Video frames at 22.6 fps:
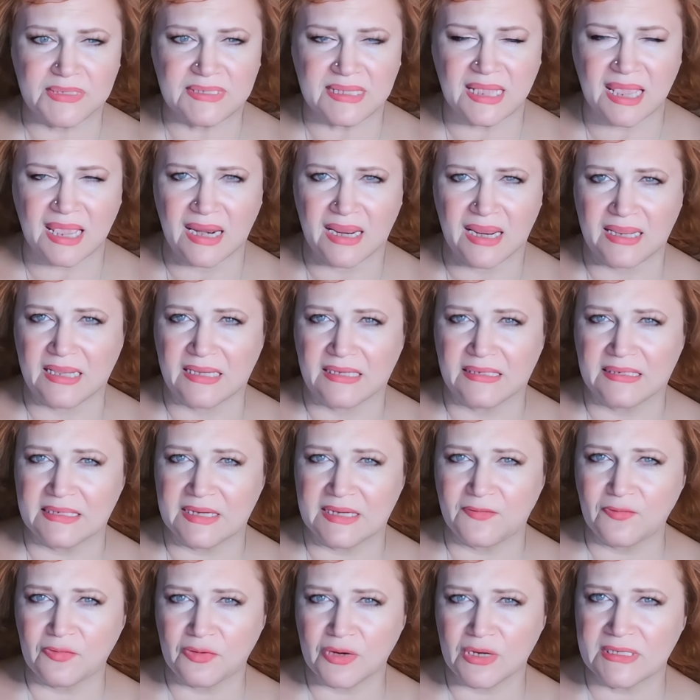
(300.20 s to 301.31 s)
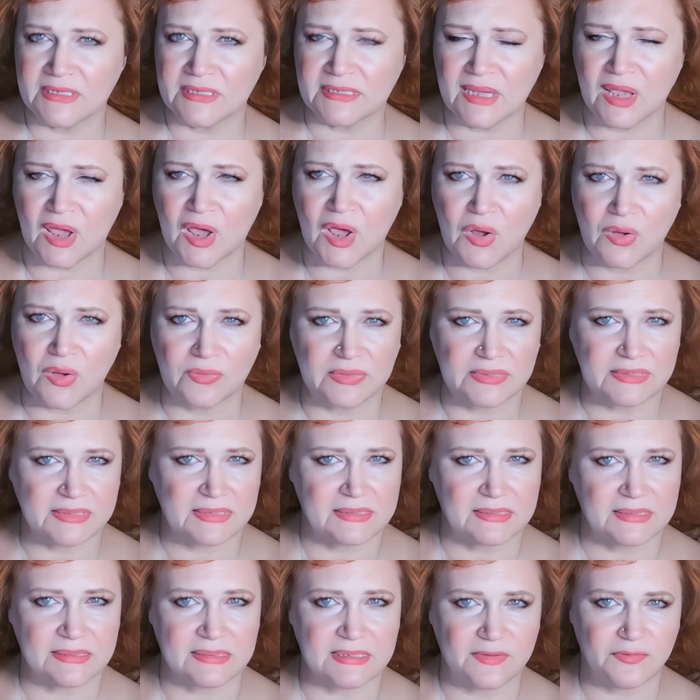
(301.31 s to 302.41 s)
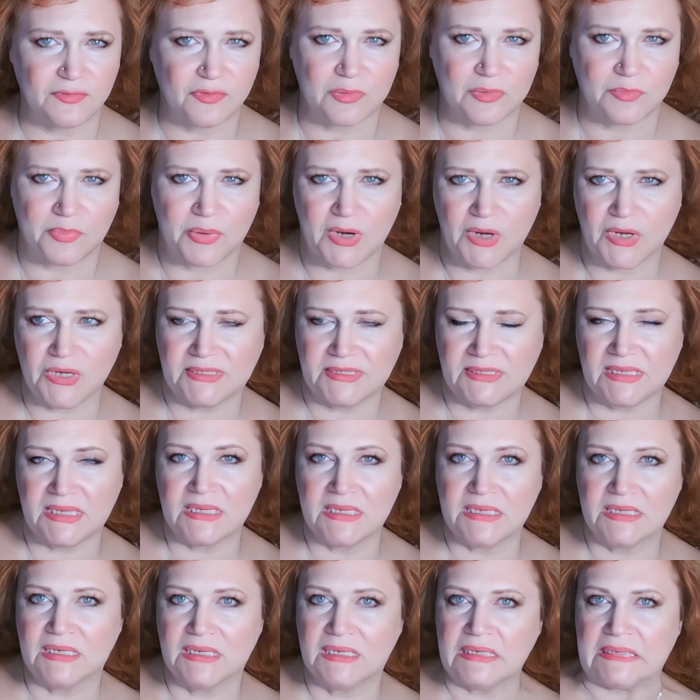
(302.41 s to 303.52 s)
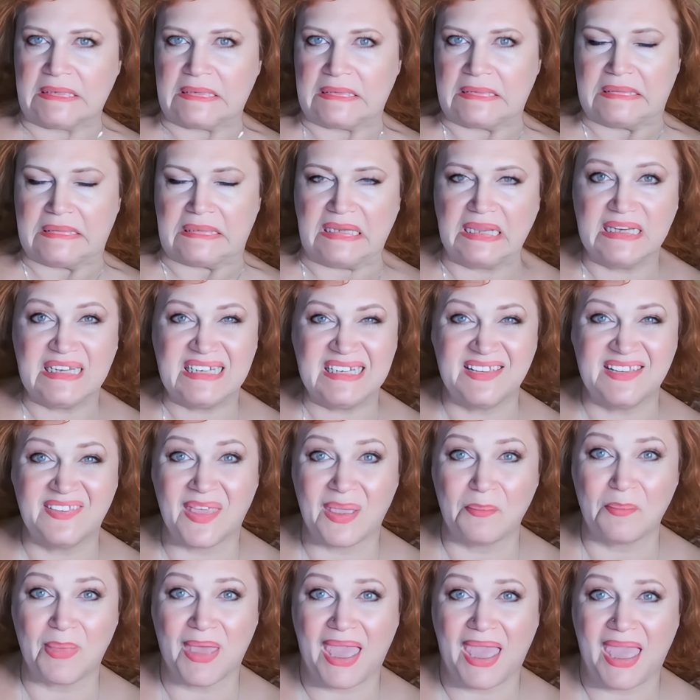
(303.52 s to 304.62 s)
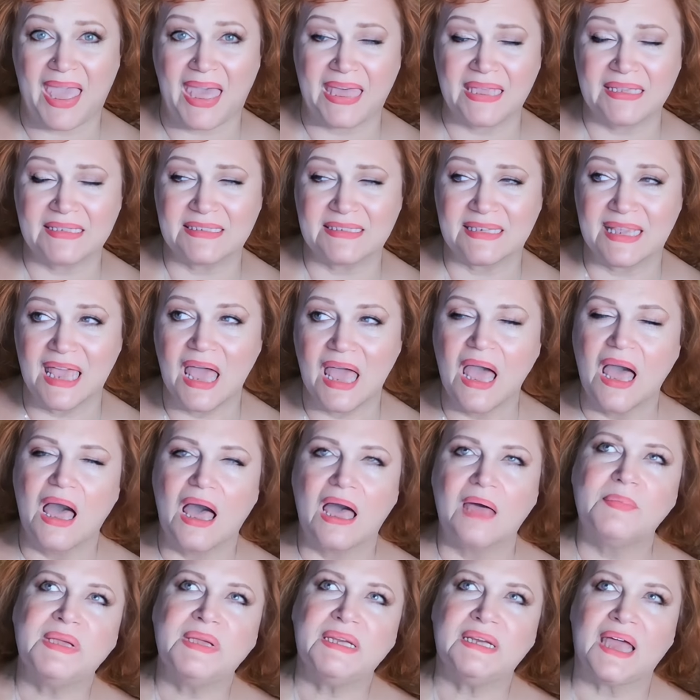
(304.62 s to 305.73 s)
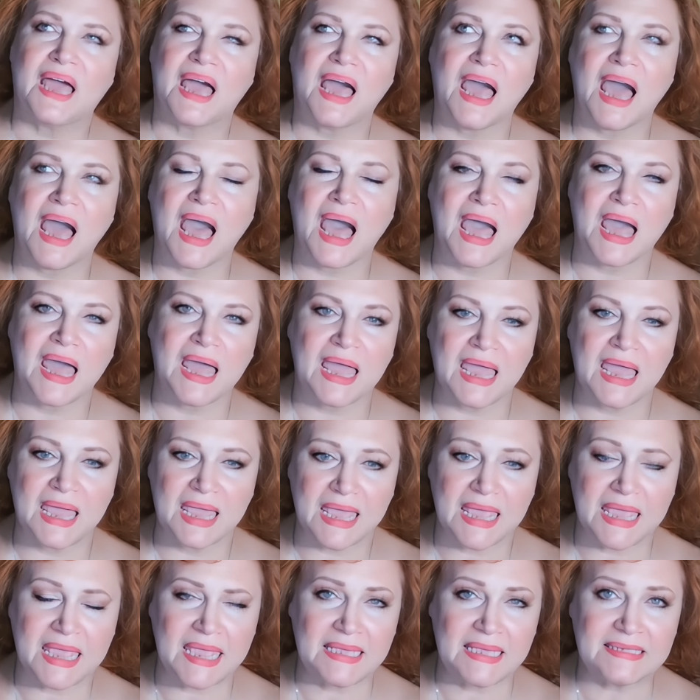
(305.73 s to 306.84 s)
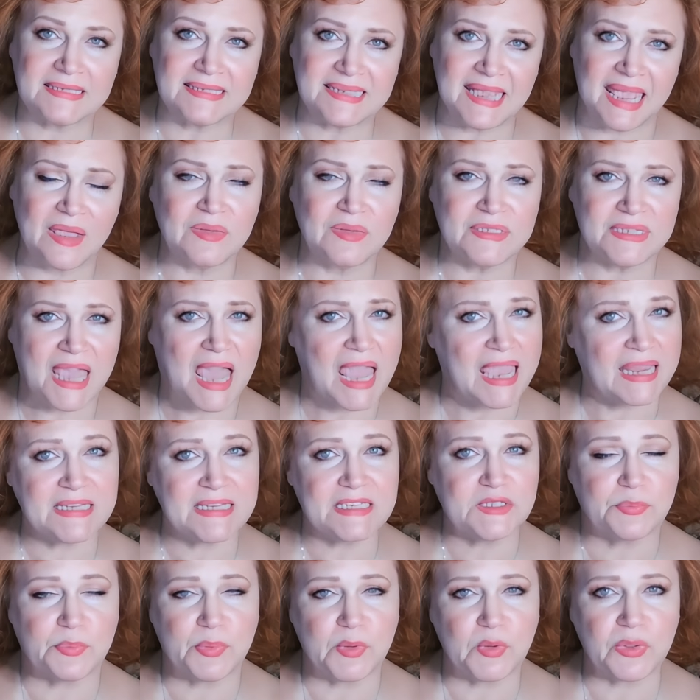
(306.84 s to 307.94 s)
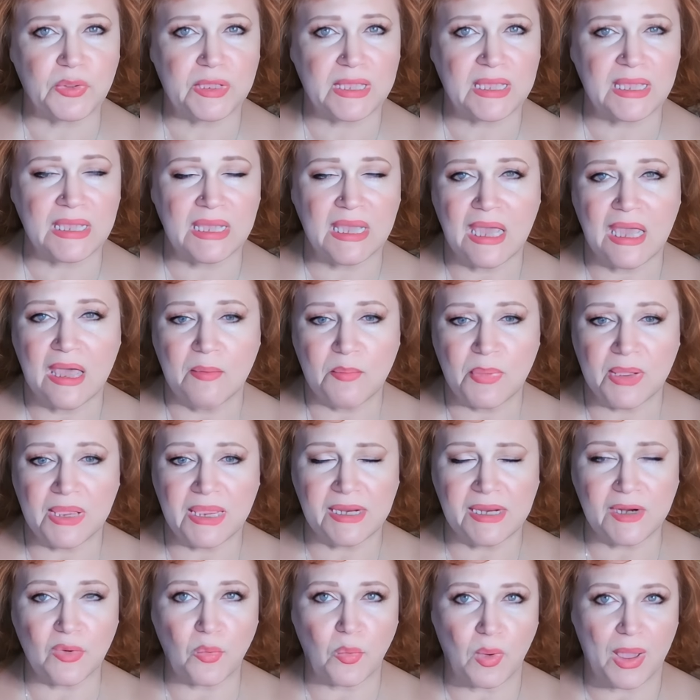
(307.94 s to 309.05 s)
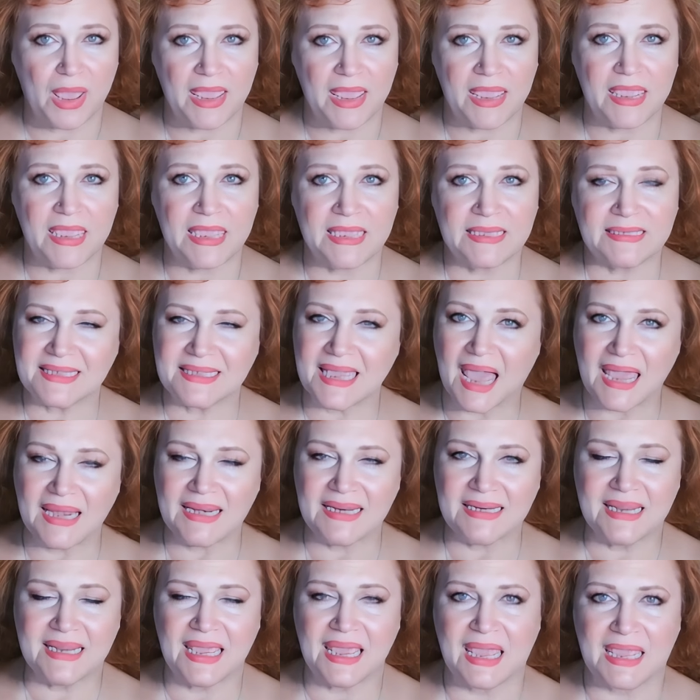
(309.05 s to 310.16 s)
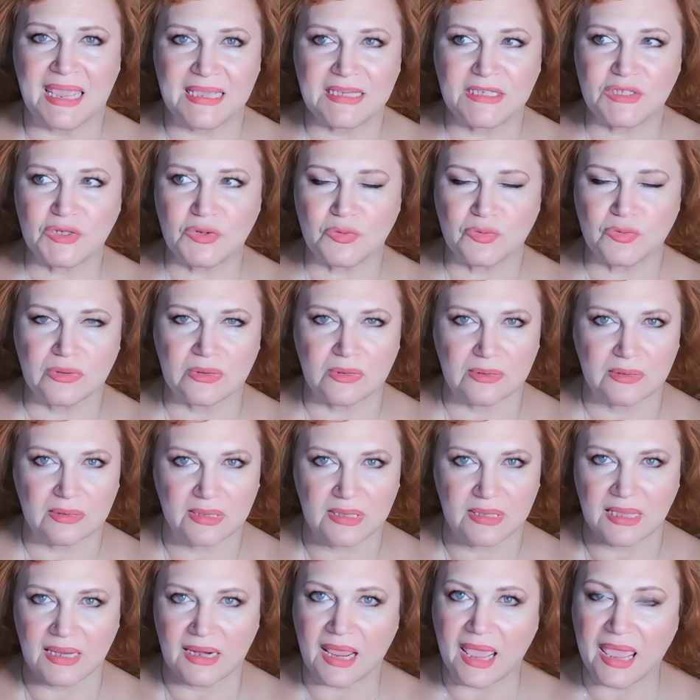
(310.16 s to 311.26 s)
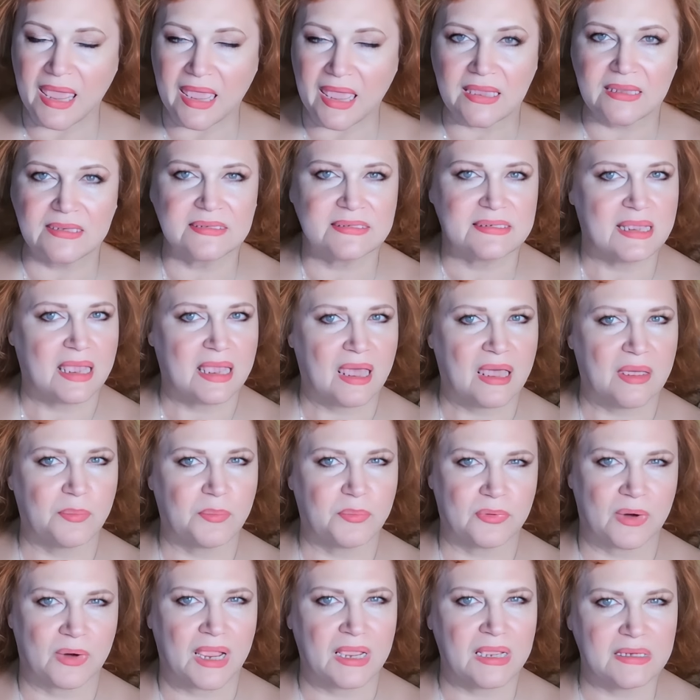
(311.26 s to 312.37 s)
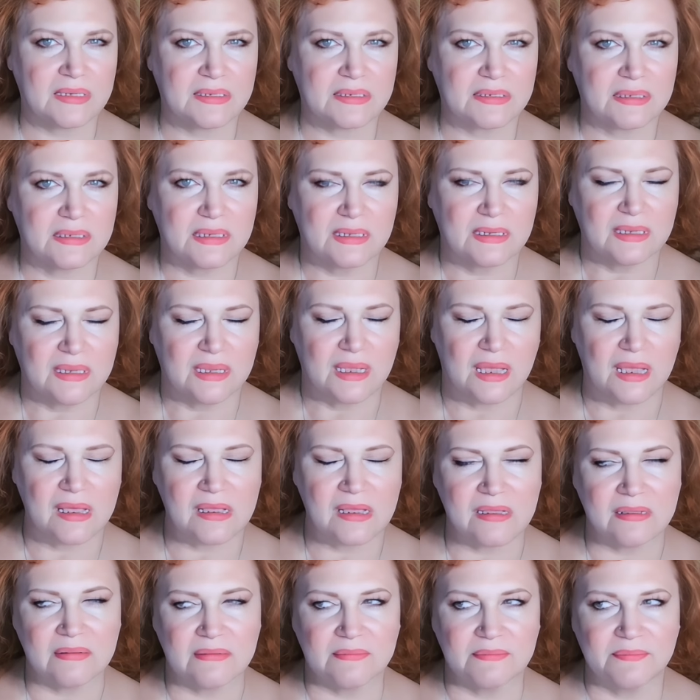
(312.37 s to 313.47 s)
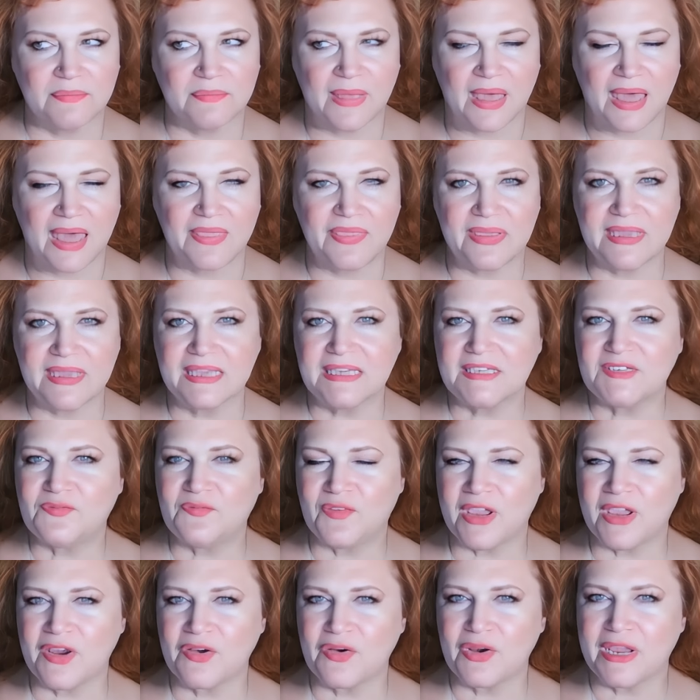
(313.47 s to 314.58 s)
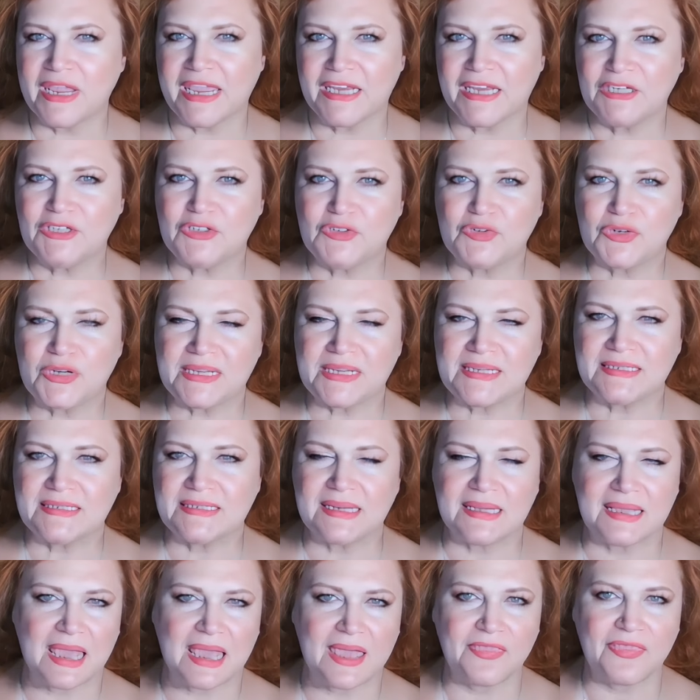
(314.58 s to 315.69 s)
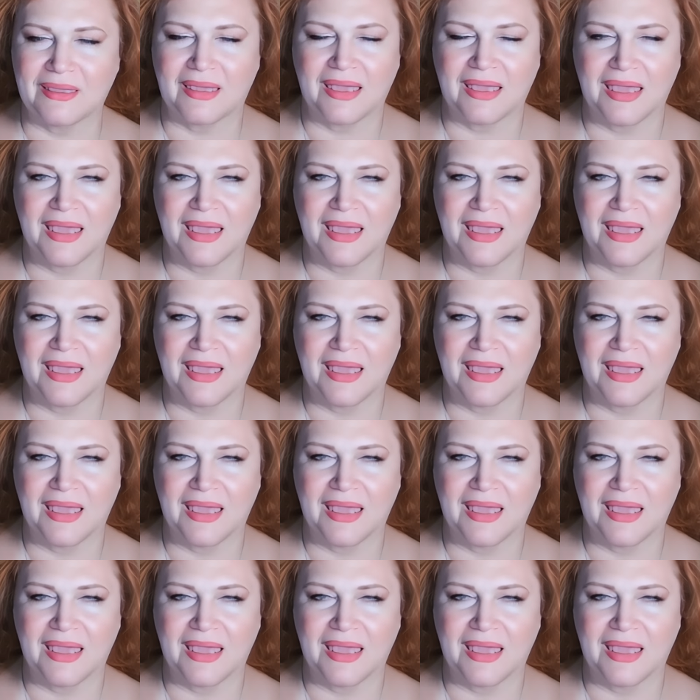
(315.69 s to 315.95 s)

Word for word: was that a different song? This is a different person? And did they pass? I mean, it sounds kind of spooky, but in a way, it's kind of nice. You get a heads up, right? Um, I think it's very interesting. I